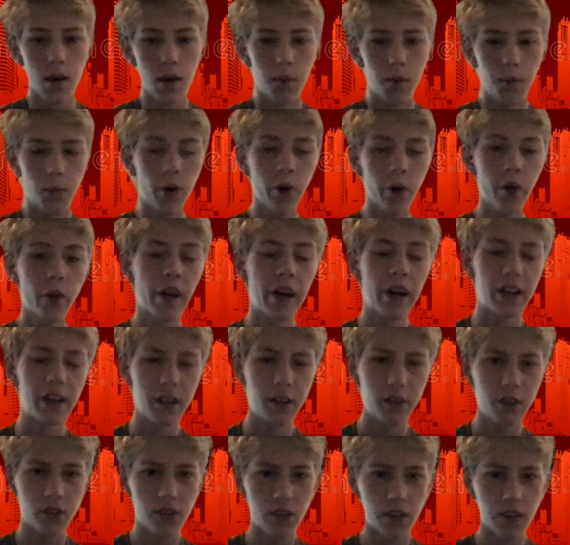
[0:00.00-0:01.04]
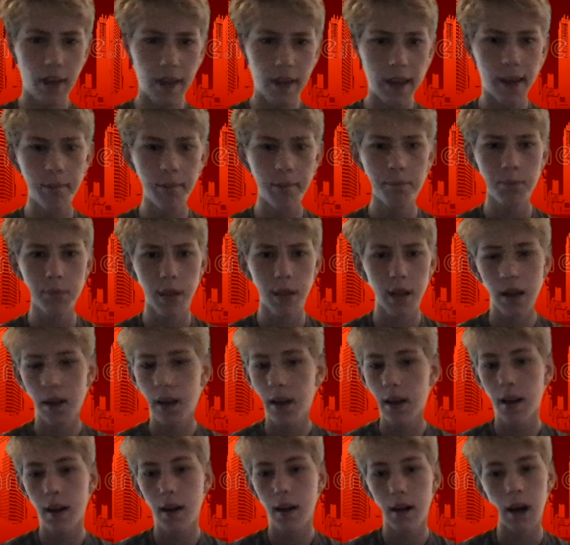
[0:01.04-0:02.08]
More great news today.
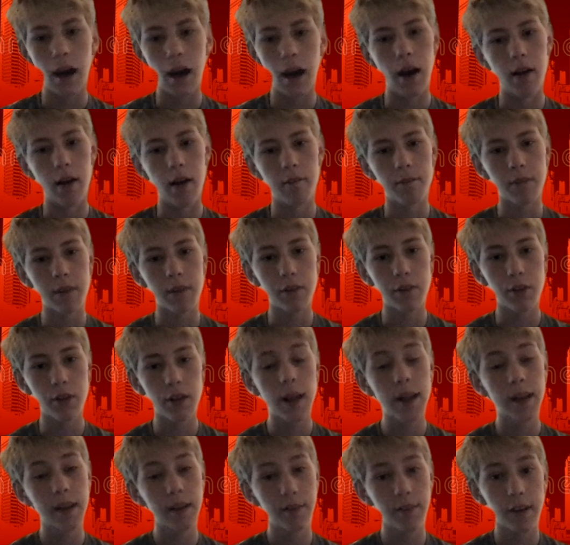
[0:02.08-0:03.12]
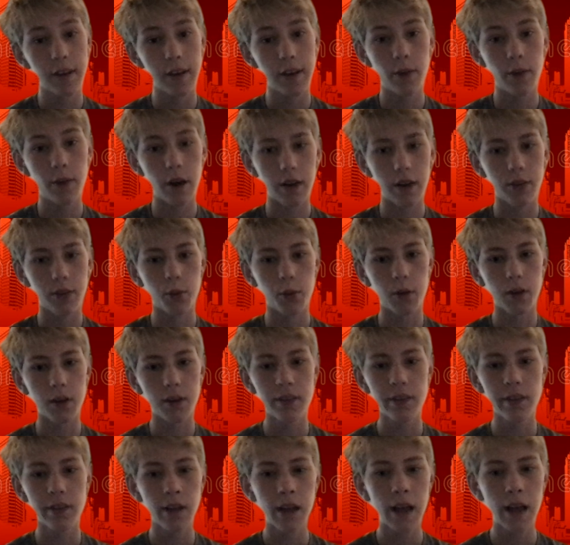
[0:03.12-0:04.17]
If you liked the video, as always,
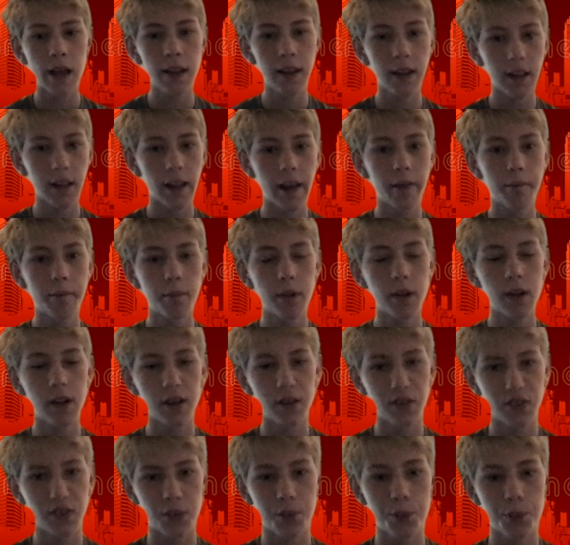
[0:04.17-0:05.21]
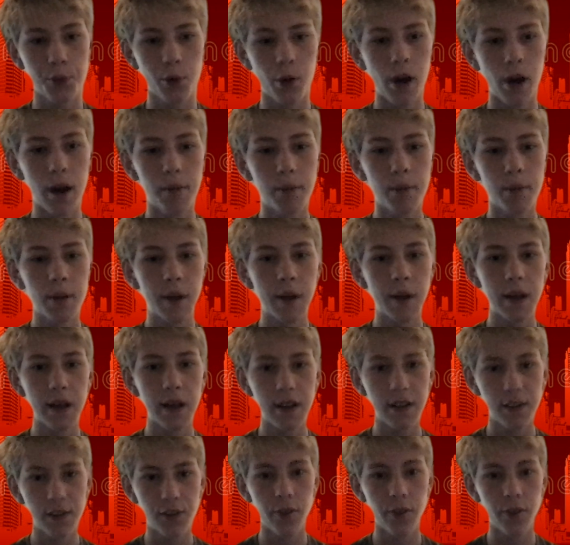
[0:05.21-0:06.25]
hit the like button and subscribe.
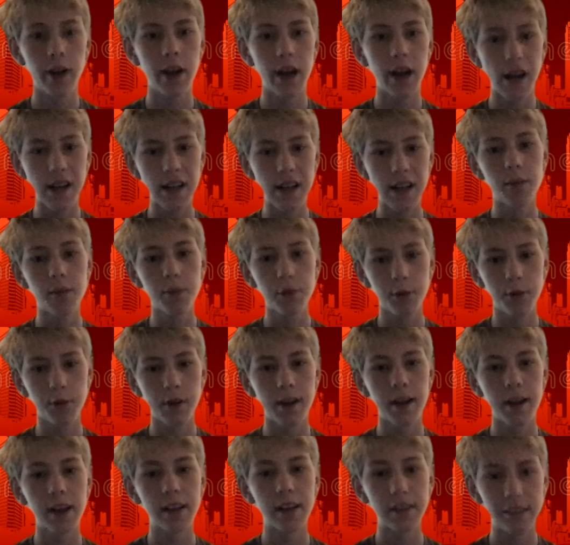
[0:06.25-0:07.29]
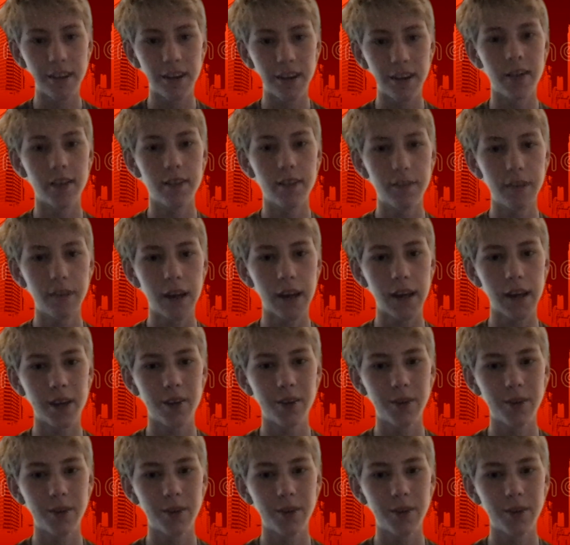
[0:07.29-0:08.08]
It's free and helps me out a ton. Thank you.